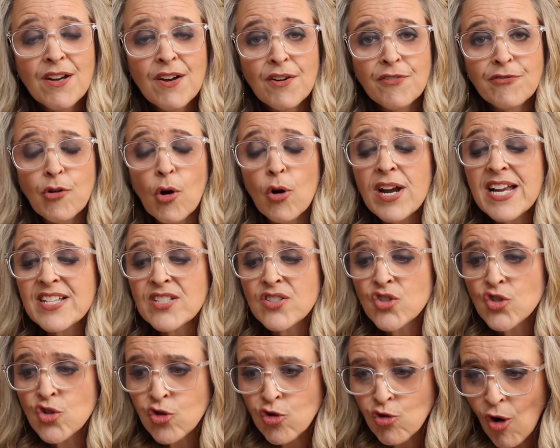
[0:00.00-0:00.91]
for
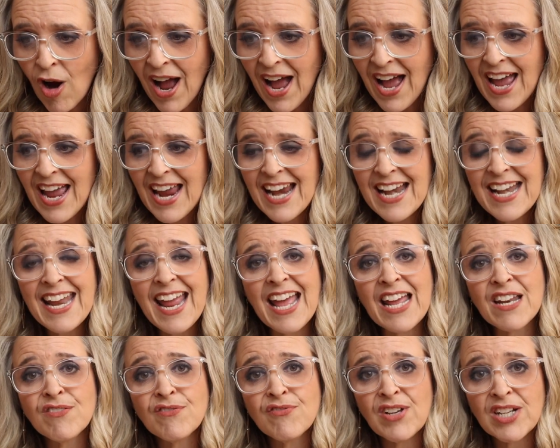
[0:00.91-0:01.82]
his tried and